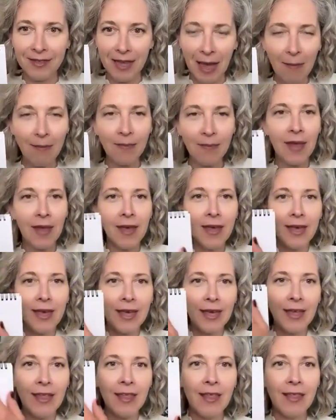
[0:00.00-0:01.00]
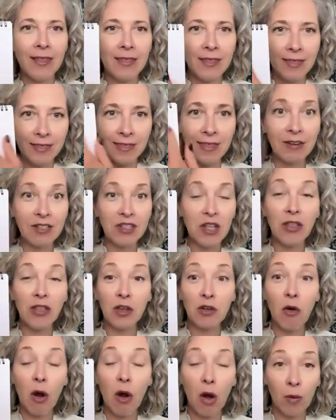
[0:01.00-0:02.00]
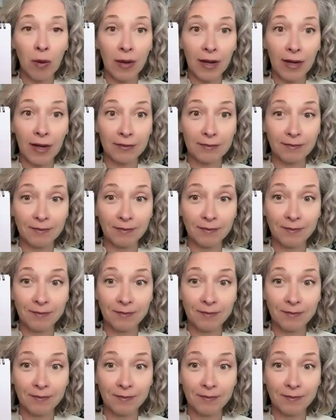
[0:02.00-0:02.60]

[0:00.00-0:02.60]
Yeah. There's nothing wrong with it.